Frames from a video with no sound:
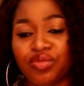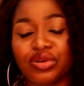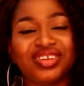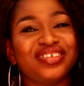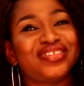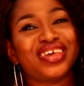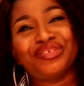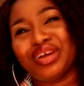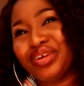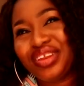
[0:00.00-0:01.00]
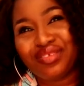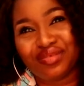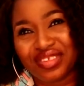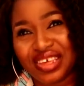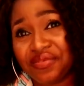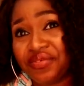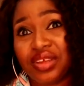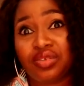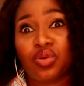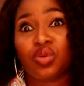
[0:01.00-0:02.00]
But this year, we are waiting to see if
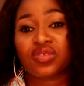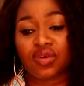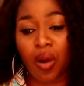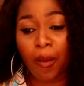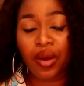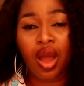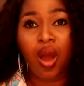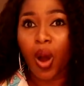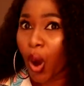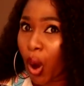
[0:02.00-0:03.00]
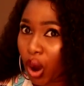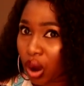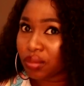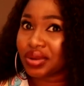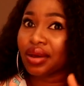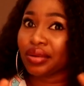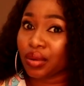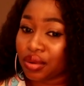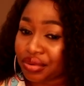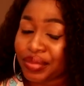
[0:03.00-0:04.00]
it goes up or come down
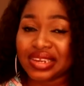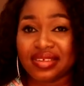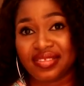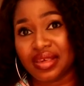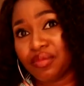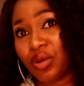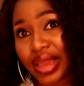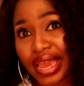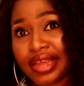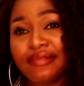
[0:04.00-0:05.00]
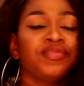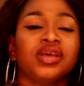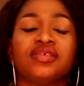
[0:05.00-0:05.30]
or remain the same, okay?